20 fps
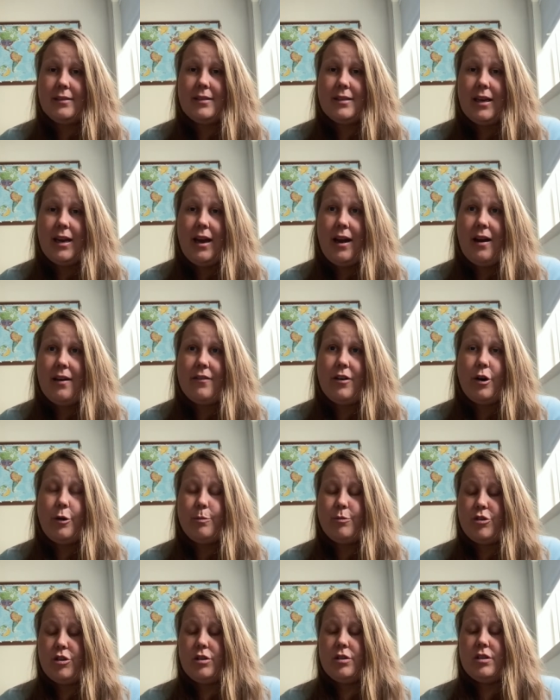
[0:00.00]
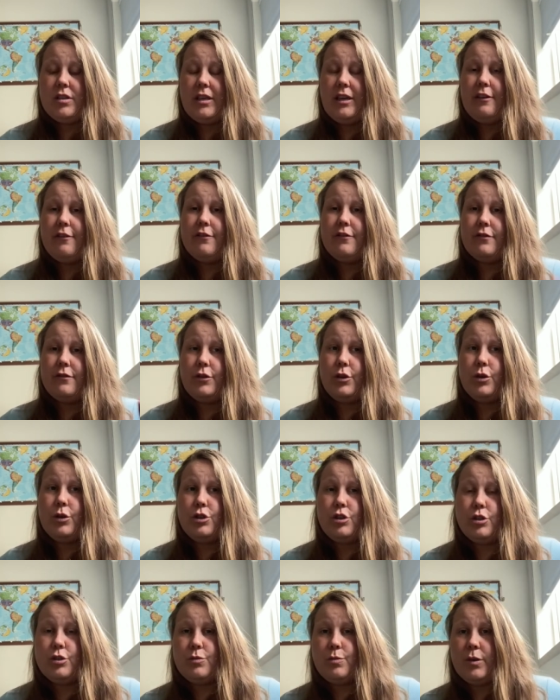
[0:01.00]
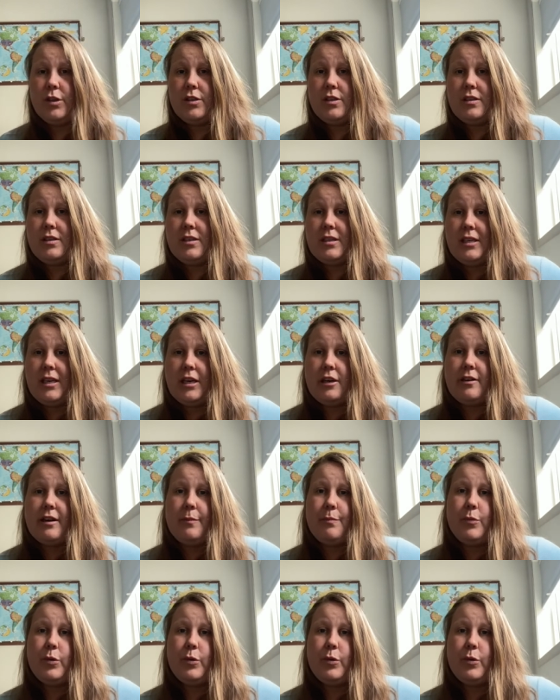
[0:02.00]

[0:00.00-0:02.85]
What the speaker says: they have options if you just want knee grip